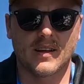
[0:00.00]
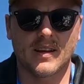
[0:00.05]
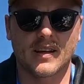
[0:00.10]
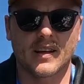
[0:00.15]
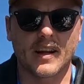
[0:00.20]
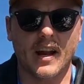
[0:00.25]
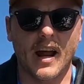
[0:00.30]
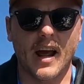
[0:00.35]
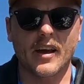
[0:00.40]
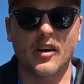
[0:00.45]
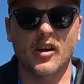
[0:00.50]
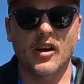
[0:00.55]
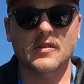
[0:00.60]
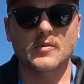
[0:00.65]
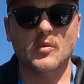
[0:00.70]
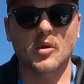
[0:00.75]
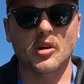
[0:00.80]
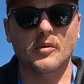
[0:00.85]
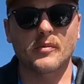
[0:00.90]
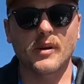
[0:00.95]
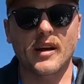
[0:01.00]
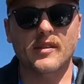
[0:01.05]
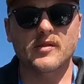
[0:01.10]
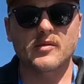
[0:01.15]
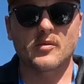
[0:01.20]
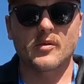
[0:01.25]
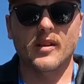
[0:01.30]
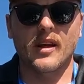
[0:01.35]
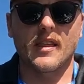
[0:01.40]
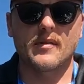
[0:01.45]
G'day guys, welcome back to
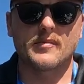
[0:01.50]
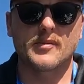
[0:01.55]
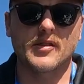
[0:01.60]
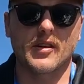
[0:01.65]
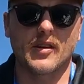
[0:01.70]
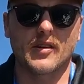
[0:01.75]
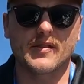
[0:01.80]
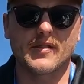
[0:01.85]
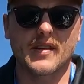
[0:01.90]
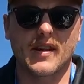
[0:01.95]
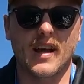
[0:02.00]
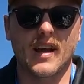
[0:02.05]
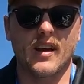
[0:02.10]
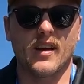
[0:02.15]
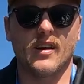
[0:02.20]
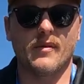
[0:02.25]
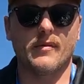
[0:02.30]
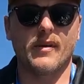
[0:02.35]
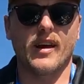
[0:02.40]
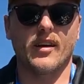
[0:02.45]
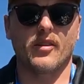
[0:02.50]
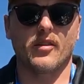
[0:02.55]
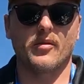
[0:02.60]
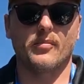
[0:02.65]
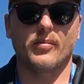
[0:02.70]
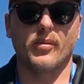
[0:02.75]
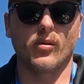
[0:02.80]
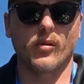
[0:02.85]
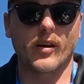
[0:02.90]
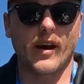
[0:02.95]
another episode. Today I'm out on the
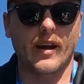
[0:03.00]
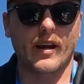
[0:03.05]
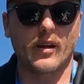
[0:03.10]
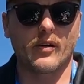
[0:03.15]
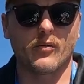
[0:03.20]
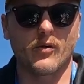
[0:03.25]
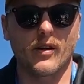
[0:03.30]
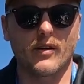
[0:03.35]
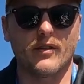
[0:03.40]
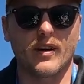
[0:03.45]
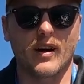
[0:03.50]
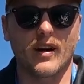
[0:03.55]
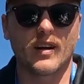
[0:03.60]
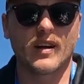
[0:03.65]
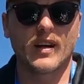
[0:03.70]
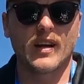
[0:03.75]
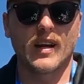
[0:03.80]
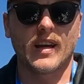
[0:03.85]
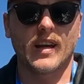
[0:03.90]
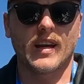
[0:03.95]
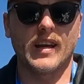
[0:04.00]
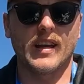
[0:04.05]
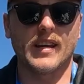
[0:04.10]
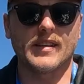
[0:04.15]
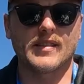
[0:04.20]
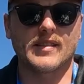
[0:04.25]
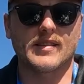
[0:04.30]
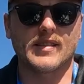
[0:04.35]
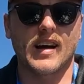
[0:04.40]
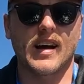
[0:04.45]
Port Acking River here to
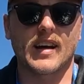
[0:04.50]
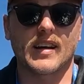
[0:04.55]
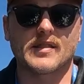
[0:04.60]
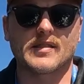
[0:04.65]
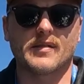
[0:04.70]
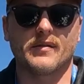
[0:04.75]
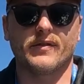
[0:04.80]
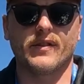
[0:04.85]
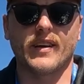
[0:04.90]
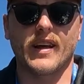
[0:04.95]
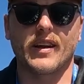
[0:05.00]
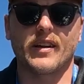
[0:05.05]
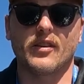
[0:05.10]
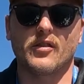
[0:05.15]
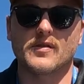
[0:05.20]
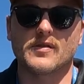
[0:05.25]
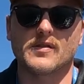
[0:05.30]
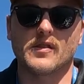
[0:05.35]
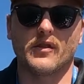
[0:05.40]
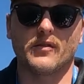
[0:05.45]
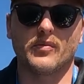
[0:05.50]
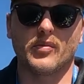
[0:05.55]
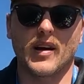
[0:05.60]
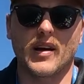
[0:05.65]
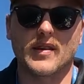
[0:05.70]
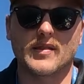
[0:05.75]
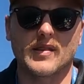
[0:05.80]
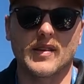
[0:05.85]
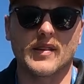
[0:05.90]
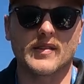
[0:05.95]
target some flathead on soft
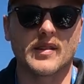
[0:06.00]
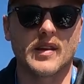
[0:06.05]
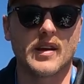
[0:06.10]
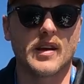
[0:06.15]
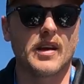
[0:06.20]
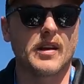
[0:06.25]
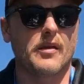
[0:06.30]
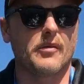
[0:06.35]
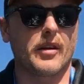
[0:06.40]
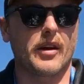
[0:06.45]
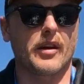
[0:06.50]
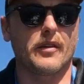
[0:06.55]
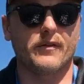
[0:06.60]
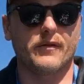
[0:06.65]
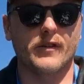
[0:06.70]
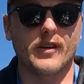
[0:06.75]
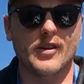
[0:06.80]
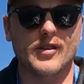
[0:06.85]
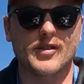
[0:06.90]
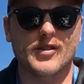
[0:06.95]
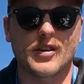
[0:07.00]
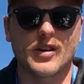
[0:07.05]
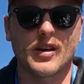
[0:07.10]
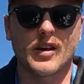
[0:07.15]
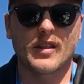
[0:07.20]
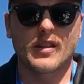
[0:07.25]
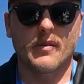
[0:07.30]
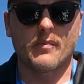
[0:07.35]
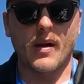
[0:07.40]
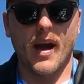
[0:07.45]
plastics. We're going to fish
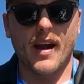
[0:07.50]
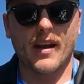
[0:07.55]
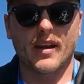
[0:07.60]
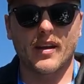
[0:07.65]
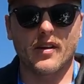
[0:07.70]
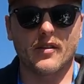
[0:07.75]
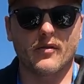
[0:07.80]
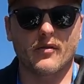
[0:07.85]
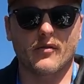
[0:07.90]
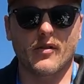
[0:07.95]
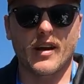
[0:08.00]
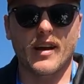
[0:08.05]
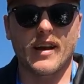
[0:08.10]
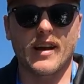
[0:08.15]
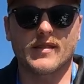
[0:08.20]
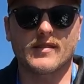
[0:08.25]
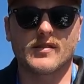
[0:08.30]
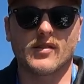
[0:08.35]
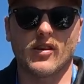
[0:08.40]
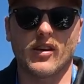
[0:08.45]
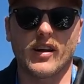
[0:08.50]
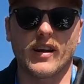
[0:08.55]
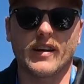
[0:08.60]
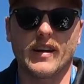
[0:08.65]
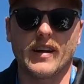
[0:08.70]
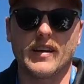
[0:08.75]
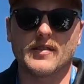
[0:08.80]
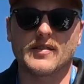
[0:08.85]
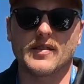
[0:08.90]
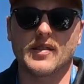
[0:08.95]
the back end of the run out tide
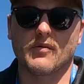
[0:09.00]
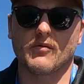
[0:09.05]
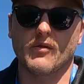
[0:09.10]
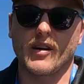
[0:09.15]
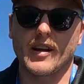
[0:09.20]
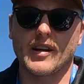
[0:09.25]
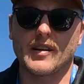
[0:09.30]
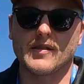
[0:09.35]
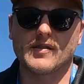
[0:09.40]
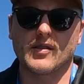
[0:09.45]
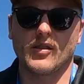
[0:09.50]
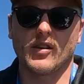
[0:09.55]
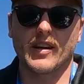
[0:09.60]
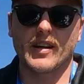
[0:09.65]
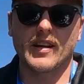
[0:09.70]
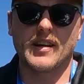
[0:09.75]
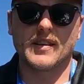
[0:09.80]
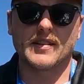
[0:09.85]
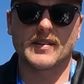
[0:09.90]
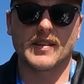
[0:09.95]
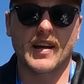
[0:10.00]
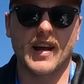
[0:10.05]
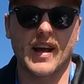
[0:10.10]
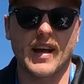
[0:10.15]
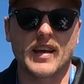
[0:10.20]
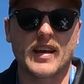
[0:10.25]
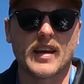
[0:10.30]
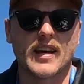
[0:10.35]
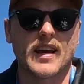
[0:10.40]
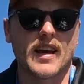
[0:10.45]
into the run in tide here today
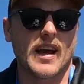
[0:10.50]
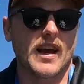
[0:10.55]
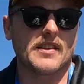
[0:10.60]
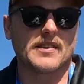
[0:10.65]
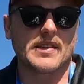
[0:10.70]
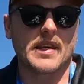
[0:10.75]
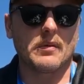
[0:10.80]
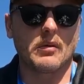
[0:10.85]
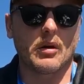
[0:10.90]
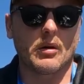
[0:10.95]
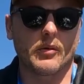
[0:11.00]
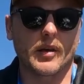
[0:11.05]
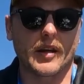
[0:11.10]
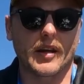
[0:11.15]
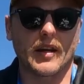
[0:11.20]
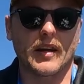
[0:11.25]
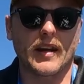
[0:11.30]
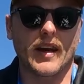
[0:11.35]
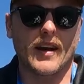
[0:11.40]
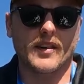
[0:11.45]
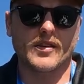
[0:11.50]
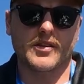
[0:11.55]
and see what we can catch.